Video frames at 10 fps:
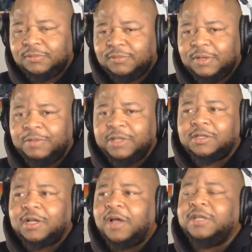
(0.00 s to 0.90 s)
Napisha
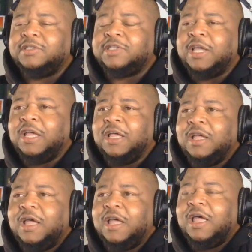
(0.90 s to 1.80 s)
Collier is a
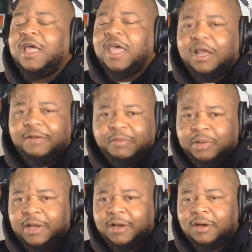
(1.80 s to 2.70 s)
hell of a
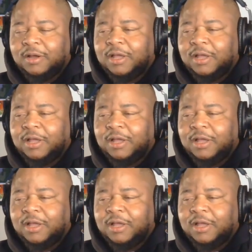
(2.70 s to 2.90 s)
player,